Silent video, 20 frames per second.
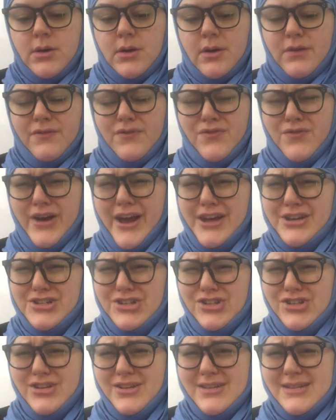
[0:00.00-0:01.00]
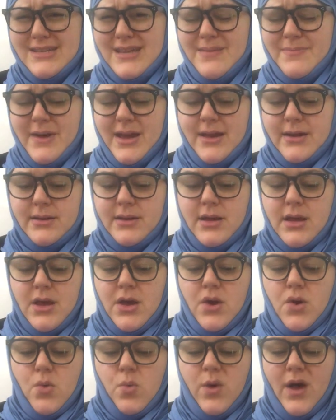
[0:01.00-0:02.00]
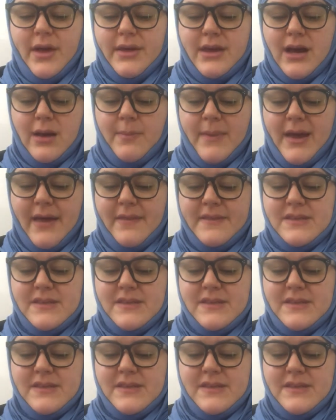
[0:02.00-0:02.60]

Fresh? Said Ben. Well, young man,